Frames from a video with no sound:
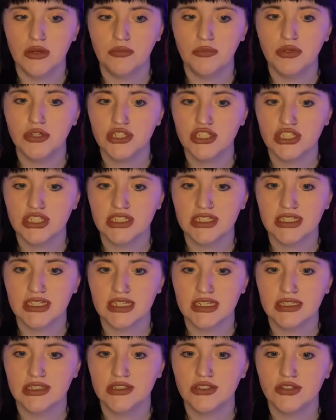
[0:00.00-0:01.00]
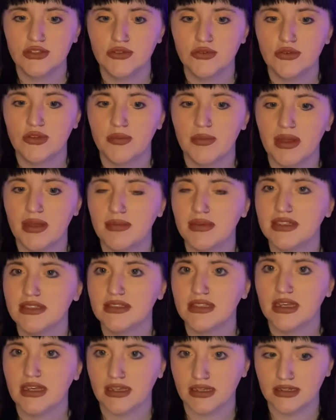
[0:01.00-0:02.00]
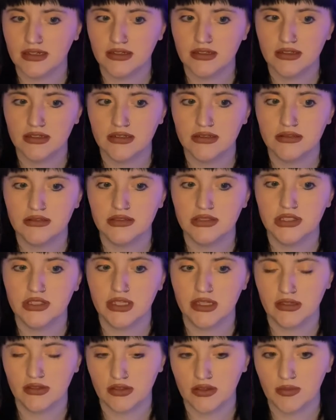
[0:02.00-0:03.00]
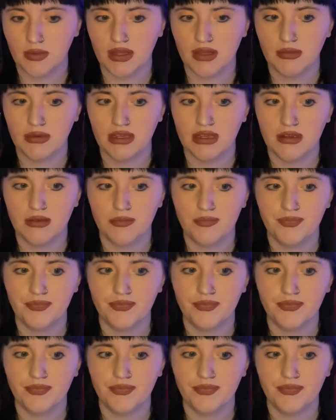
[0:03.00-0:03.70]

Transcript: push it into the baby's head to kill the baby.